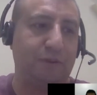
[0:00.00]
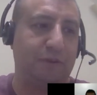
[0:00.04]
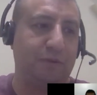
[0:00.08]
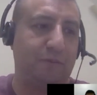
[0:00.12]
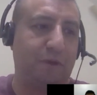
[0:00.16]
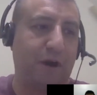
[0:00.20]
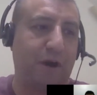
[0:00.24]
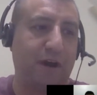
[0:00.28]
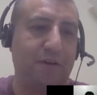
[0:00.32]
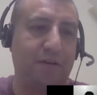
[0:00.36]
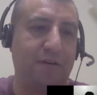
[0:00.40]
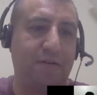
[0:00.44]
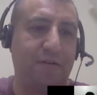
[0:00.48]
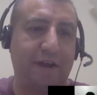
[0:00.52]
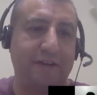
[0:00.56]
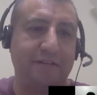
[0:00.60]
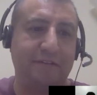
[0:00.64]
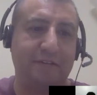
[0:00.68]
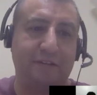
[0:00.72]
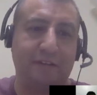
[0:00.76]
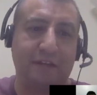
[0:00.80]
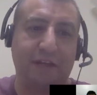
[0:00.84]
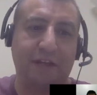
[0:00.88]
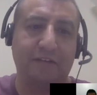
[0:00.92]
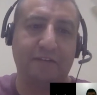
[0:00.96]
with the Modern
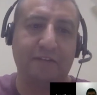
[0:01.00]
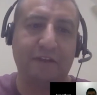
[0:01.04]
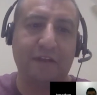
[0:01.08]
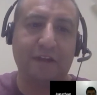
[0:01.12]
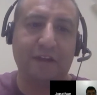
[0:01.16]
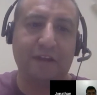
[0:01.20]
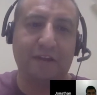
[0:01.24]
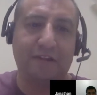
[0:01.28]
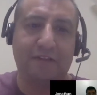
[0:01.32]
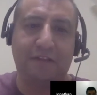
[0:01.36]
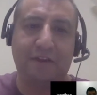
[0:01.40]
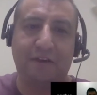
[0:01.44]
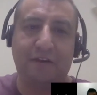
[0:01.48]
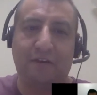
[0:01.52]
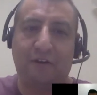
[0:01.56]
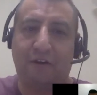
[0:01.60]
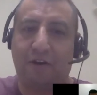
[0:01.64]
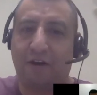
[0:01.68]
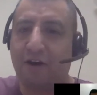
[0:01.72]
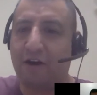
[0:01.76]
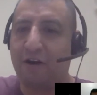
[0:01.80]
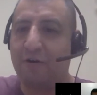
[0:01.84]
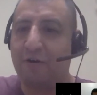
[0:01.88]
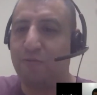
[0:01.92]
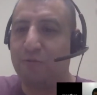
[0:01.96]
Horizon things. There
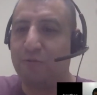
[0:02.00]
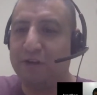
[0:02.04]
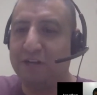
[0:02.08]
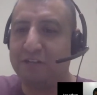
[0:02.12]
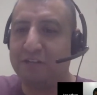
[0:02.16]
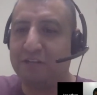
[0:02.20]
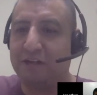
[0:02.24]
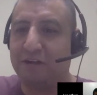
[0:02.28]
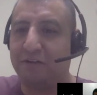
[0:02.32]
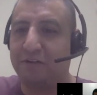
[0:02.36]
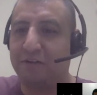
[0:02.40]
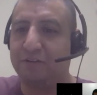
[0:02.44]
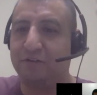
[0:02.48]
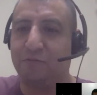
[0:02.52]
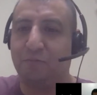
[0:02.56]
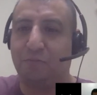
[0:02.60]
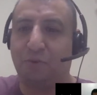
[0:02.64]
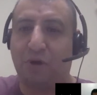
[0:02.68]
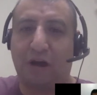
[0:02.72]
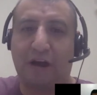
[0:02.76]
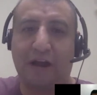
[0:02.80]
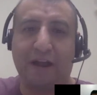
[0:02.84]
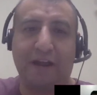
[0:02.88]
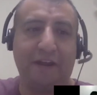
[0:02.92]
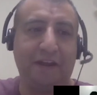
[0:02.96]
are retailers
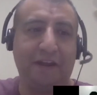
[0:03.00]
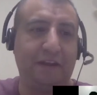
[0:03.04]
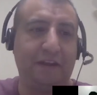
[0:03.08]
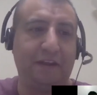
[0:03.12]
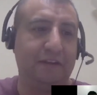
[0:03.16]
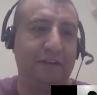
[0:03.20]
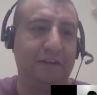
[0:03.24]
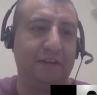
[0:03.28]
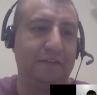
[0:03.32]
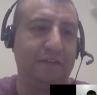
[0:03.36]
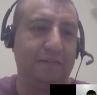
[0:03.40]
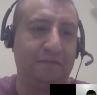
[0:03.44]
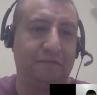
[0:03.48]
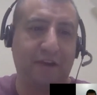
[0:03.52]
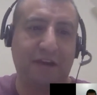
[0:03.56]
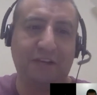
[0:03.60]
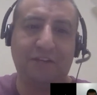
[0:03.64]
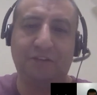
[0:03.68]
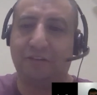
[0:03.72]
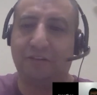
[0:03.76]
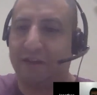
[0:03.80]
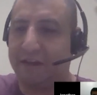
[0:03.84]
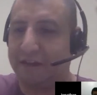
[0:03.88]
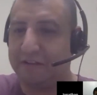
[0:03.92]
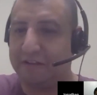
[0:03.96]
buying fetch
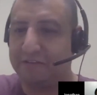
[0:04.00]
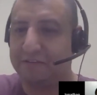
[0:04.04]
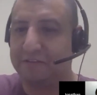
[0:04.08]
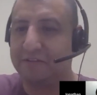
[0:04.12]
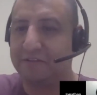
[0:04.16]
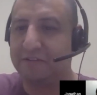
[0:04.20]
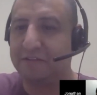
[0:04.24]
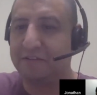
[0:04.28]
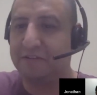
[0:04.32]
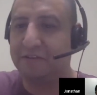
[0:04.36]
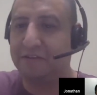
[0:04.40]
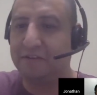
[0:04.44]
lands.